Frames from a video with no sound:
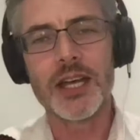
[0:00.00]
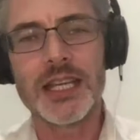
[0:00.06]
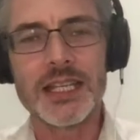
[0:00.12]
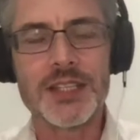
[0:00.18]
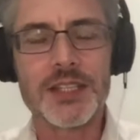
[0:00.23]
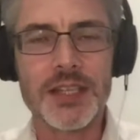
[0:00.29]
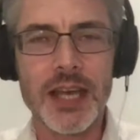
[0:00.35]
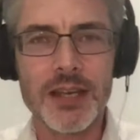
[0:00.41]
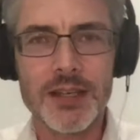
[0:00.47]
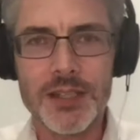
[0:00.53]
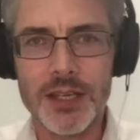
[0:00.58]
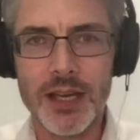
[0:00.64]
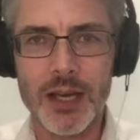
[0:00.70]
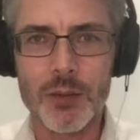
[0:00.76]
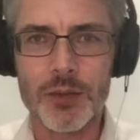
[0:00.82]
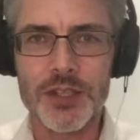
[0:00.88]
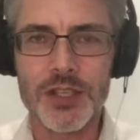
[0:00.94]
an extent,
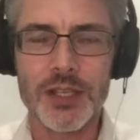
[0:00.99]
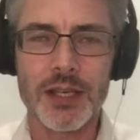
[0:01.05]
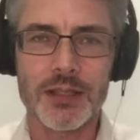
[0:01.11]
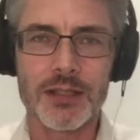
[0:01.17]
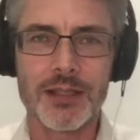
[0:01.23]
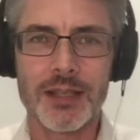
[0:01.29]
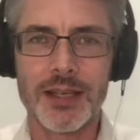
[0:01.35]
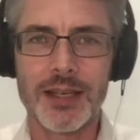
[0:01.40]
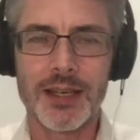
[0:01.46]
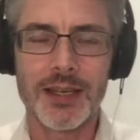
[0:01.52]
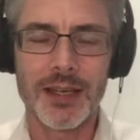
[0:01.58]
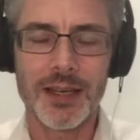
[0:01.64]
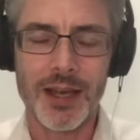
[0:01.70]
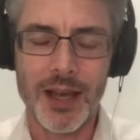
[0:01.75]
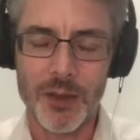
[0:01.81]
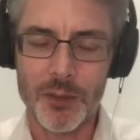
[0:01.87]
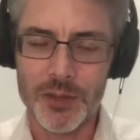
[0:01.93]
and I would certainly
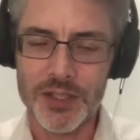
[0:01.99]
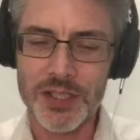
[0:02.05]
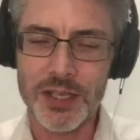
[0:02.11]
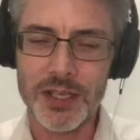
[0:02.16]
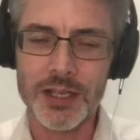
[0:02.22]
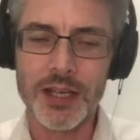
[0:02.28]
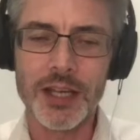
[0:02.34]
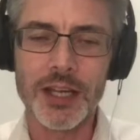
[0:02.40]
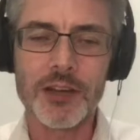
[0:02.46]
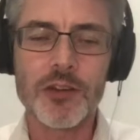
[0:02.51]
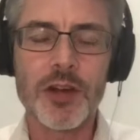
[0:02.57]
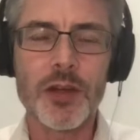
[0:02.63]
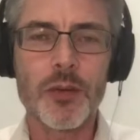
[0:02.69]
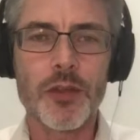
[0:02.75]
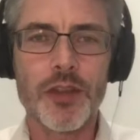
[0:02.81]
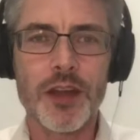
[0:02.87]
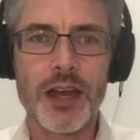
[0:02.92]

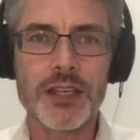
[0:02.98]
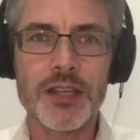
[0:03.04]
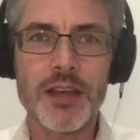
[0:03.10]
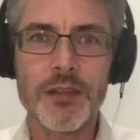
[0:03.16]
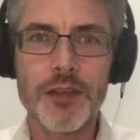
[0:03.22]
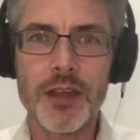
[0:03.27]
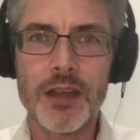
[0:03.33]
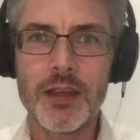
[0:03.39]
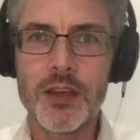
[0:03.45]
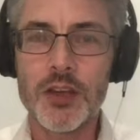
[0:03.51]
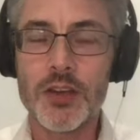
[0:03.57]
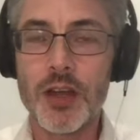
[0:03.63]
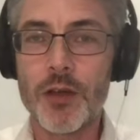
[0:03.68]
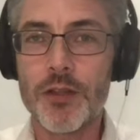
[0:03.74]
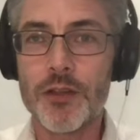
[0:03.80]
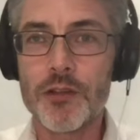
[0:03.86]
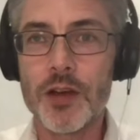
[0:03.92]
agree with that. I think
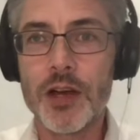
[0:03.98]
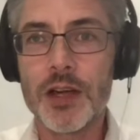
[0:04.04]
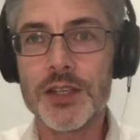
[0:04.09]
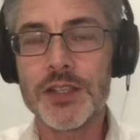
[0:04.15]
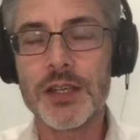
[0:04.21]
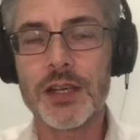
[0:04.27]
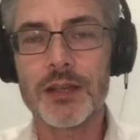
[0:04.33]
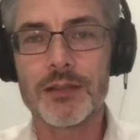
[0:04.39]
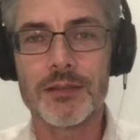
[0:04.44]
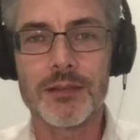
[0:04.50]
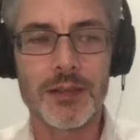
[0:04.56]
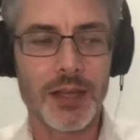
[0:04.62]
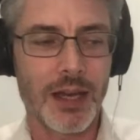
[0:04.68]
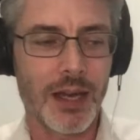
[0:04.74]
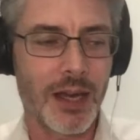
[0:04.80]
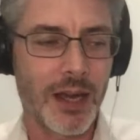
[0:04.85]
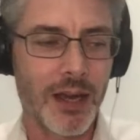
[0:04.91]
there are
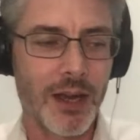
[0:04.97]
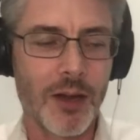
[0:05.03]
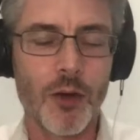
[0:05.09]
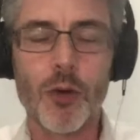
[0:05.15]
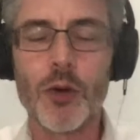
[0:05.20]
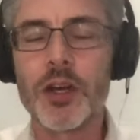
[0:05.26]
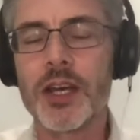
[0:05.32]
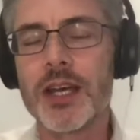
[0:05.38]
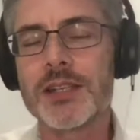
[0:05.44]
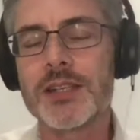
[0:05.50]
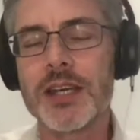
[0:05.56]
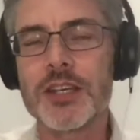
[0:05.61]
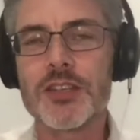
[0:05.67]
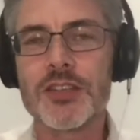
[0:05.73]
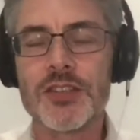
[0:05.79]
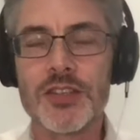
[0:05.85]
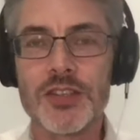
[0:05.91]
certain
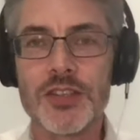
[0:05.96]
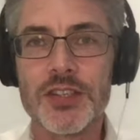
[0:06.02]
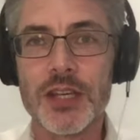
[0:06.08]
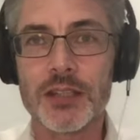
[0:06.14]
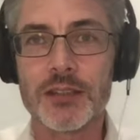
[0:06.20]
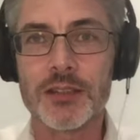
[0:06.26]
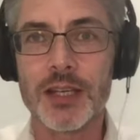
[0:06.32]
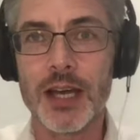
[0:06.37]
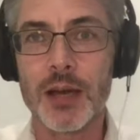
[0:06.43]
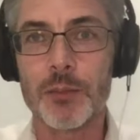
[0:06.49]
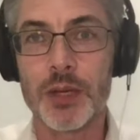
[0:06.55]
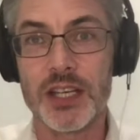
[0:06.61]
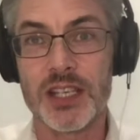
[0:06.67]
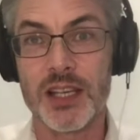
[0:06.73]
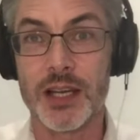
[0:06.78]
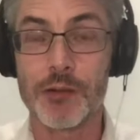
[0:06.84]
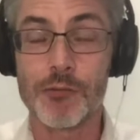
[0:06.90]
organisations and certain
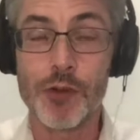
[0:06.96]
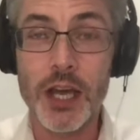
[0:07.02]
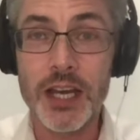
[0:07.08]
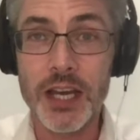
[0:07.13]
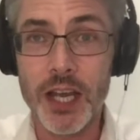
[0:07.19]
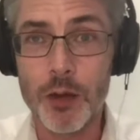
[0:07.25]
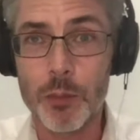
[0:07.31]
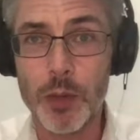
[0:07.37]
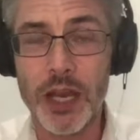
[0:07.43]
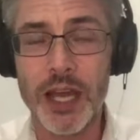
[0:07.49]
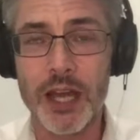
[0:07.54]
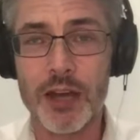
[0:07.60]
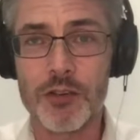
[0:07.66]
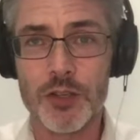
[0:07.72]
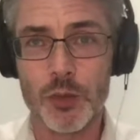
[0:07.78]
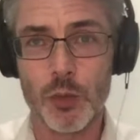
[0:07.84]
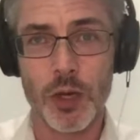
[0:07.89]
companies like Radio
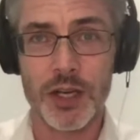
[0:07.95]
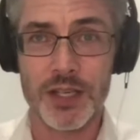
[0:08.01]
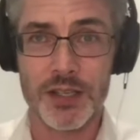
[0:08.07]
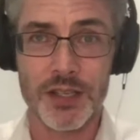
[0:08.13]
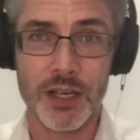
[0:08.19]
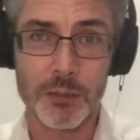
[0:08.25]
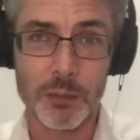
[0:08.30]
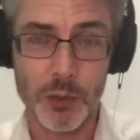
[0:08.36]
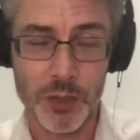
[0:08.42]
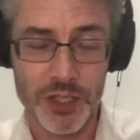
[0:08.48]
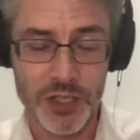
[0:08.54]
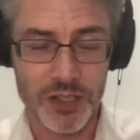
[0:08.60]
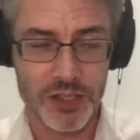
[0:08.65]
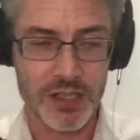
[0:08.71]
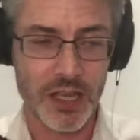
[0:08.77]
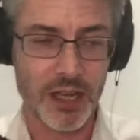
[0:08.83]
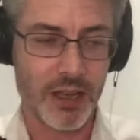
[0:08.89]
Player, as one example,
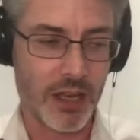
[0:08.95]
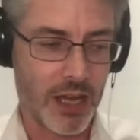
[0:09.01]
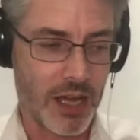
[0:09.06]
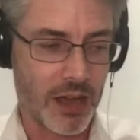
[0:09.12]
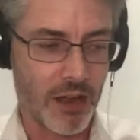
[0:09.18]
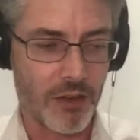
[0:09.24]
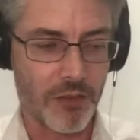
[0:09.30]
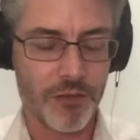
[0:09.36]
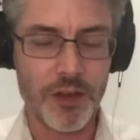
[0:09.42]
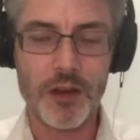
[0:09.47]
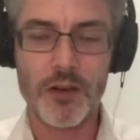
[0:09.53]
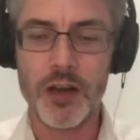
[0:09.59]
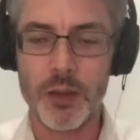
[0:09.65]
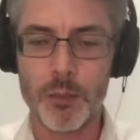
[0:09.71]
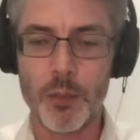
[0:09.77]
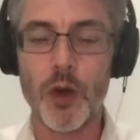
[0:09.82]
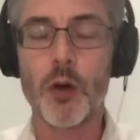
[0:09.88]
which is a
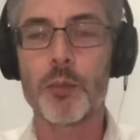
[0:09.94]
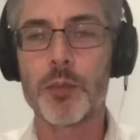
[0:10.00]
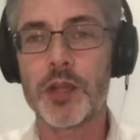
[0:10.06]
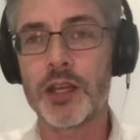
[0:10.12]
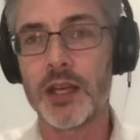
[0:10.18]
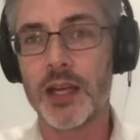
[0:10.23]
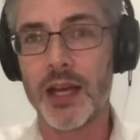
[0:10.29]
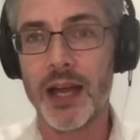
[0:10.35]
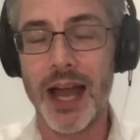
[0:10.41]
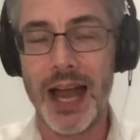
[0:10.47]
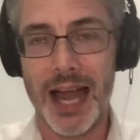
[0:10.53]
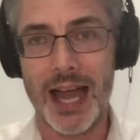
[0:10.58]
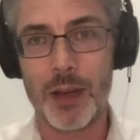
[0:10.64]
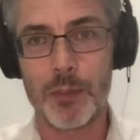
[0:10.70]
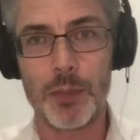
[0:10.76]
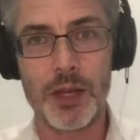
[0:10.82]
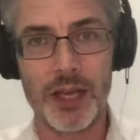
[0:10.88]
very popular
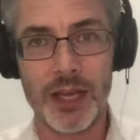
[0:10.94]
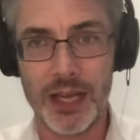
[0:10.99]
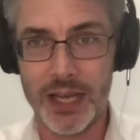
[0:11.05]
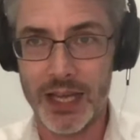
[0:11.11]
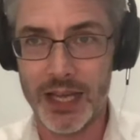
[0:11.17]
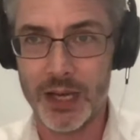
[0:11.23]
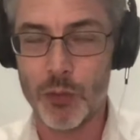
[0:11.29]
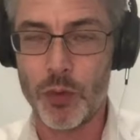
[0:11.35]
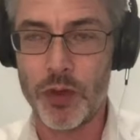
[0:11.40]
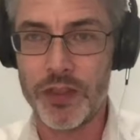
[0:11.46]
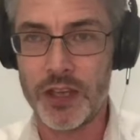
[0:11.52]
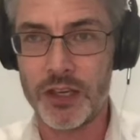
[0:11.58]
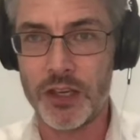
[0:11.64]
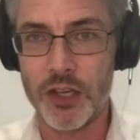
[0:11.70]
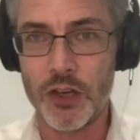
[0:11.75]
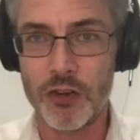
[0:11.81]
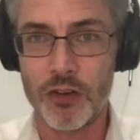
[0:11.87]
app
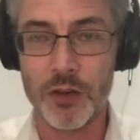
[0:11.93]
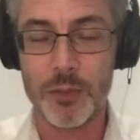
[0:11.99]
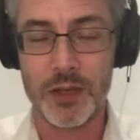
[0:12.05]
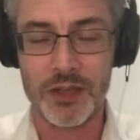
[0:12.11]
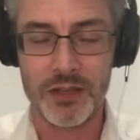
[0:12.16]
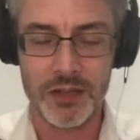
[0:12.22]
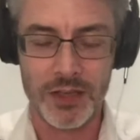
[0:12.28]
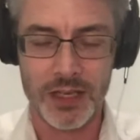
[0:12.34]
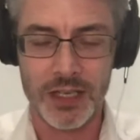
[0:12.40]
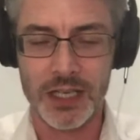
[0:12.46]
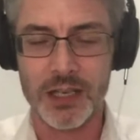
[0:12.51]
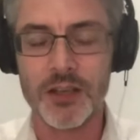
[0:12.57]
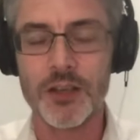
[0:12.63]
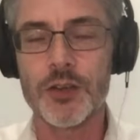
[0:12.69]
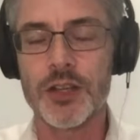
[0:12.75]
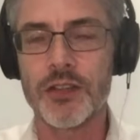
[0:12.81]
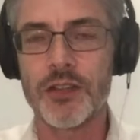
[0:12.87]
within Europe and
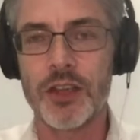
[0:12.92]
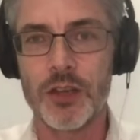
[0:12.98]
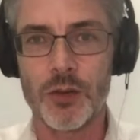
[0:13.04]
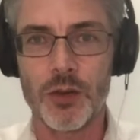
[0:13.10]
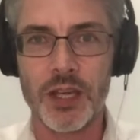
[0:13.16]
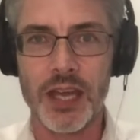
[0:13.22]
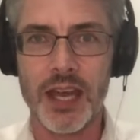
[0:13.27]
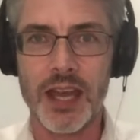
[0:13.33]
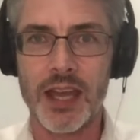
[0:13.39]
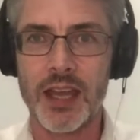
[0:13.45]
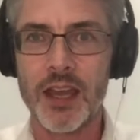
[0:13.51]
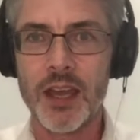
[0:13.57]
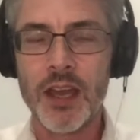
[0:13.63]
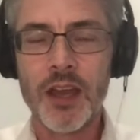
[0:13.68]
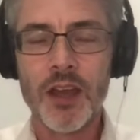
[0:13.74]
including the UK